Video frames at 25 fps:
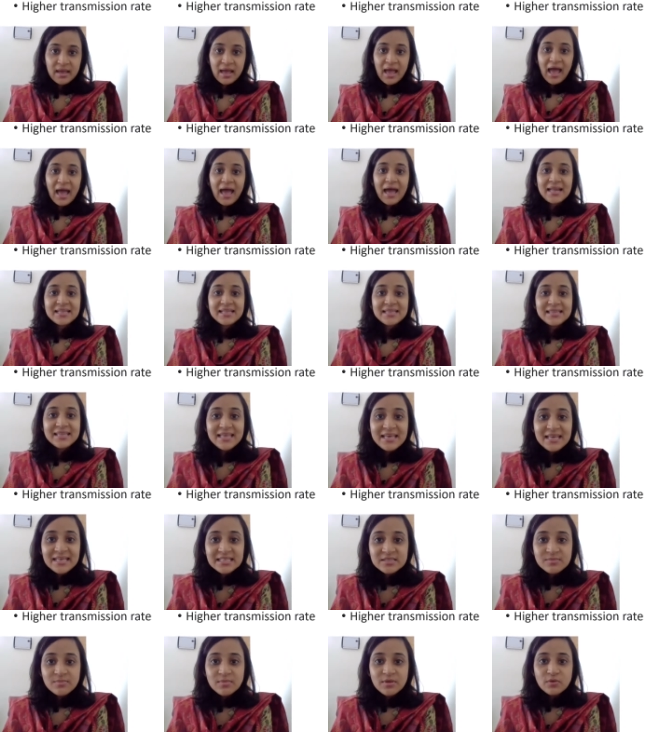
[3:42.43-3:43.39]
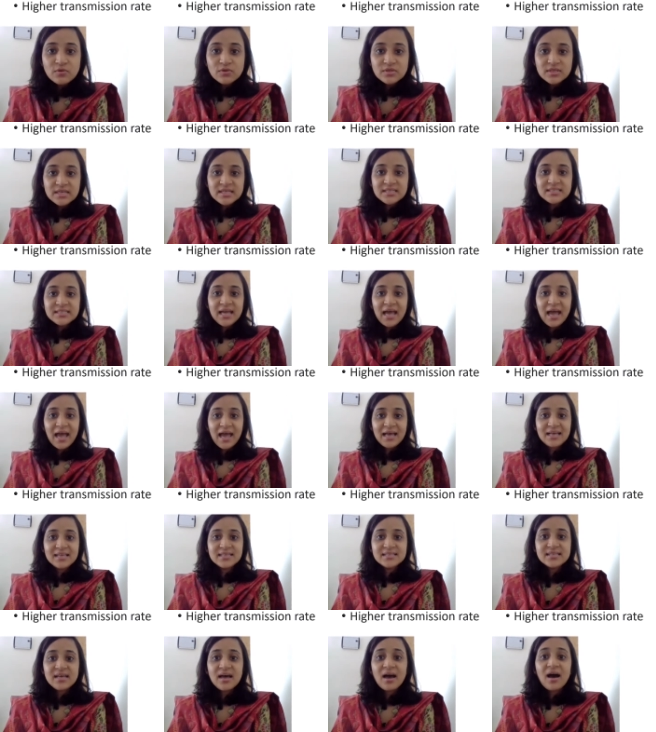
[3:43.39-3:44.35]
And this mutant has
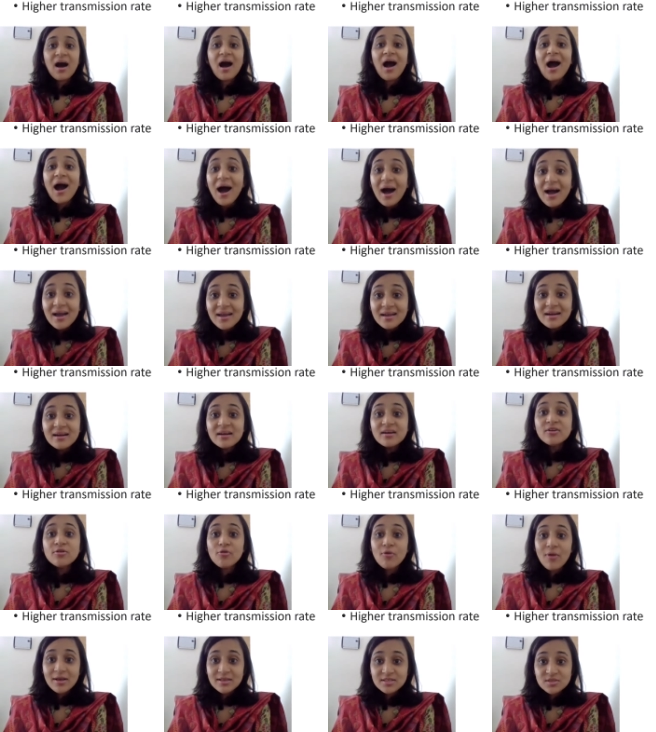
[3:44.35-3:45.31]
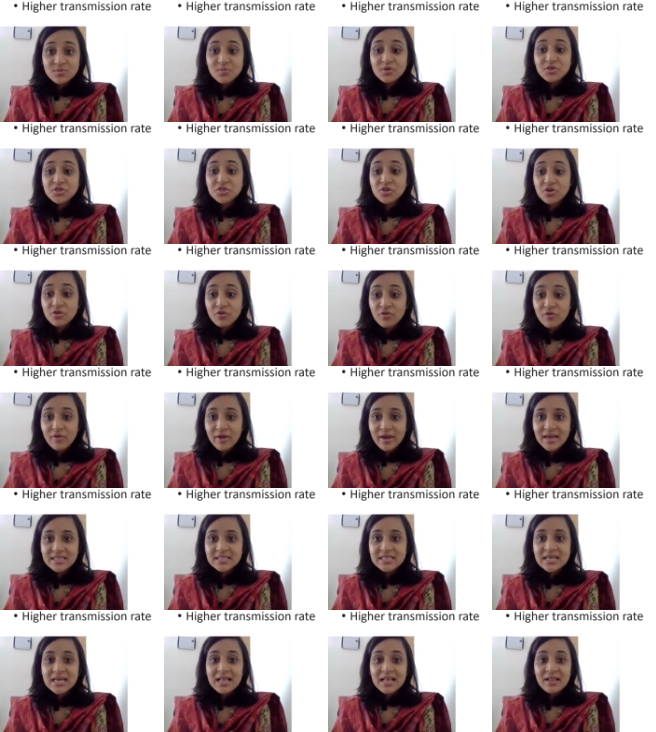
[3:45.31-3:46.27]
a higher transmission rate